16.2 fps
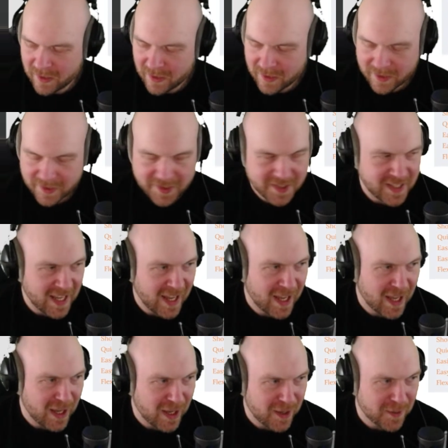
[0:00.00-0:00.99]

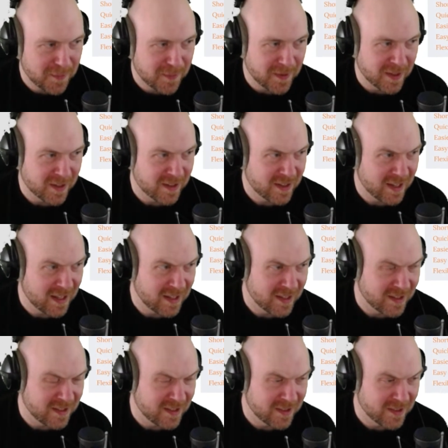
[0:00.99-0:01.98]
staff,
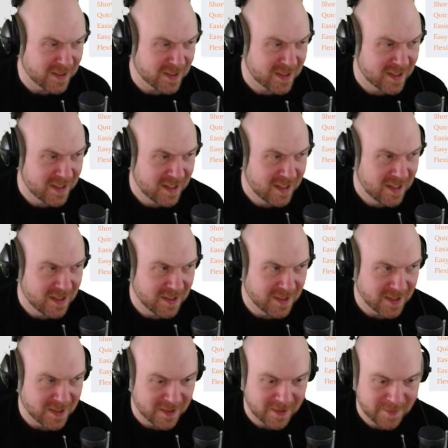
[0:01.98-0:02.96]
and there's
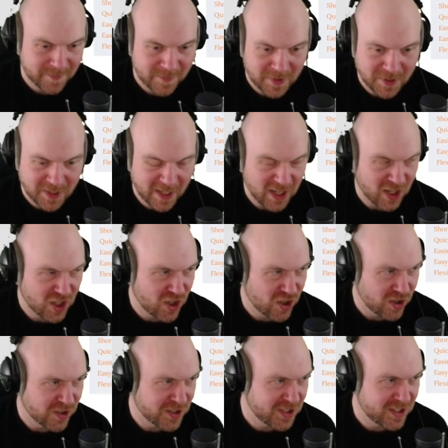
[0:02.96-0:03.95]
like a
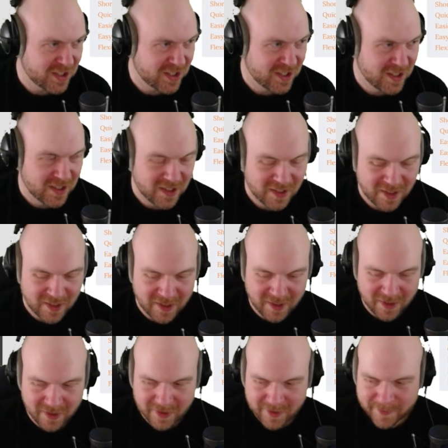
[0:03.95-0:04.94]
cursed
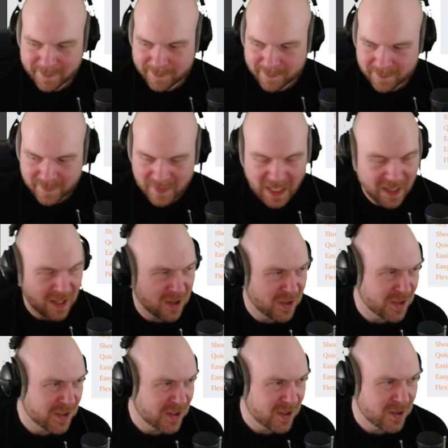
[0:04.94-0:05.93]

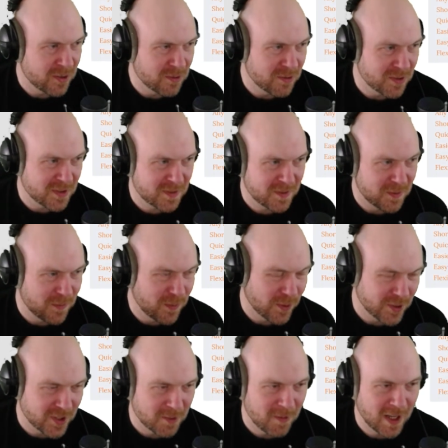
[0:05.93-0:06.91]
elder who's
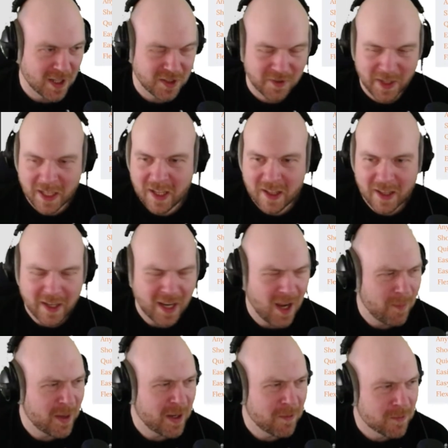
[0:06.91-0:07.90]
forced to watch it. Like,
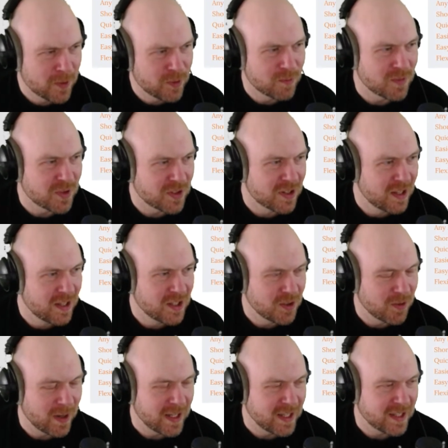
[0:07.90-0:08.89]
how many rooms
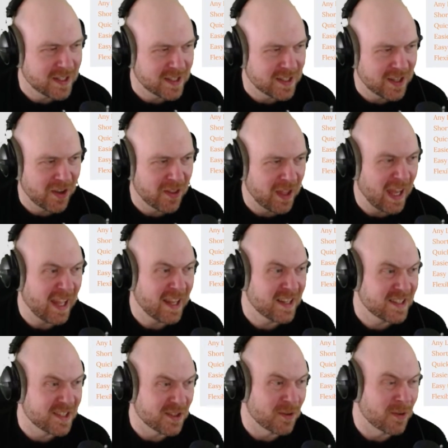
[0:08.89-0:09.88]
do I need to tell
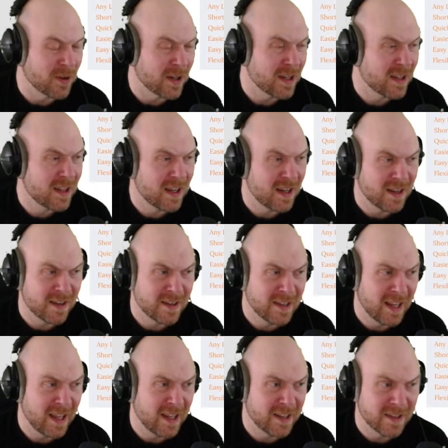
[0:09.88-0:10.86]
that story?
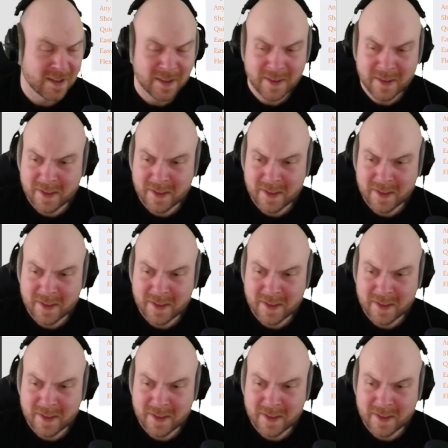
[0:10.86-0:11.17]
And